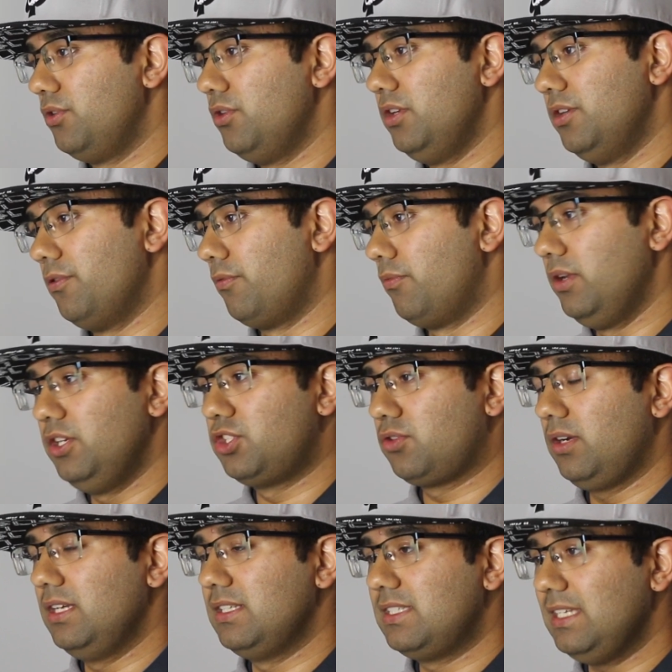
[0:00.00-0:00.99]
you need to
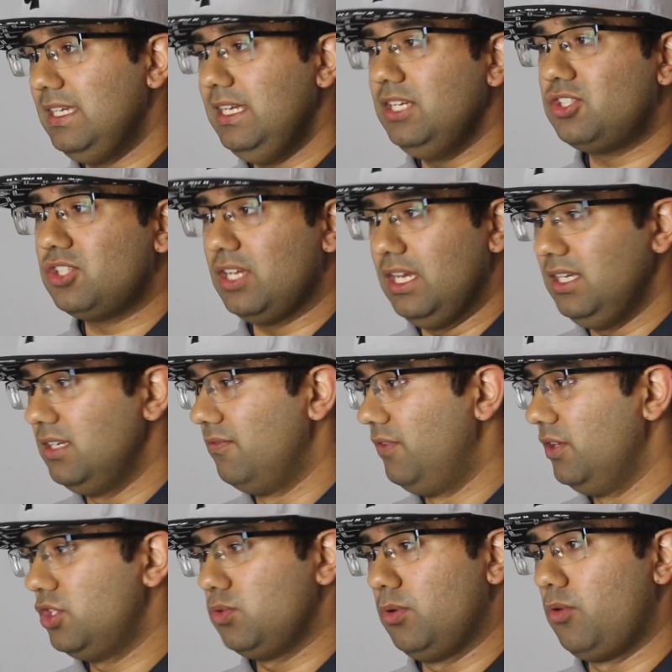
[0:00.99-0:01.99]
retrace each
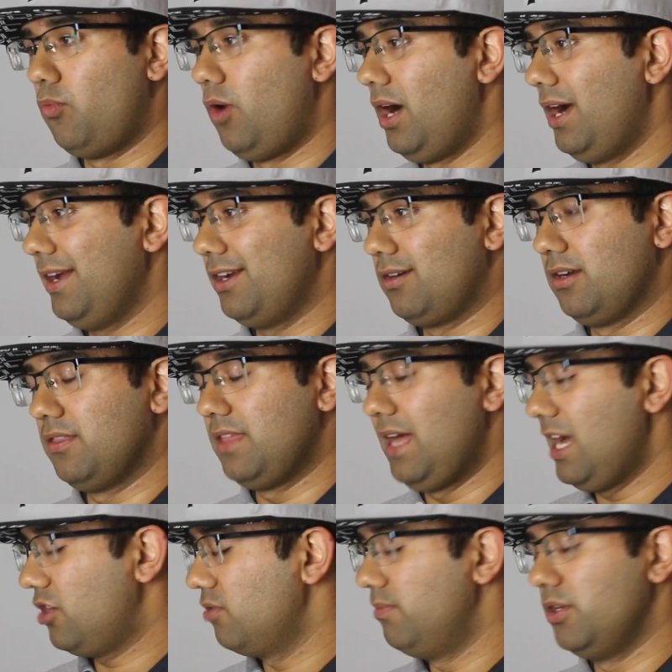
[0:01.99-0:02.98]
individual wire and
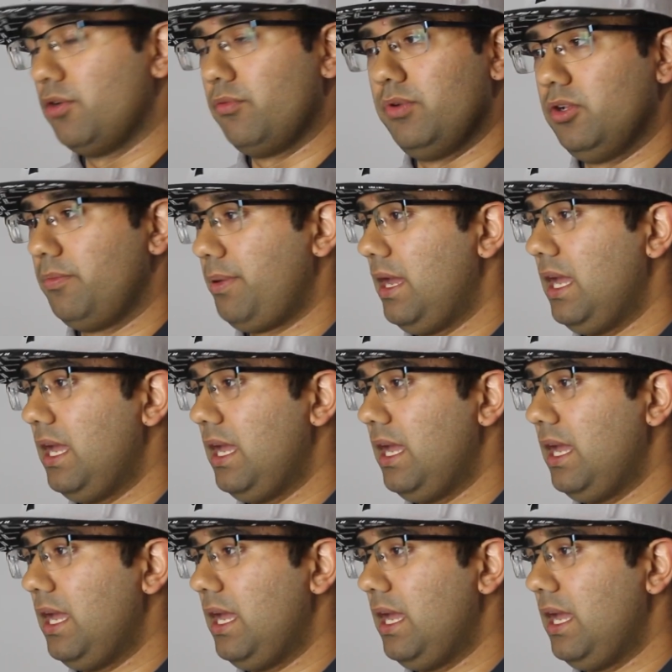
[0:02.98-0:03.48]
that could be a real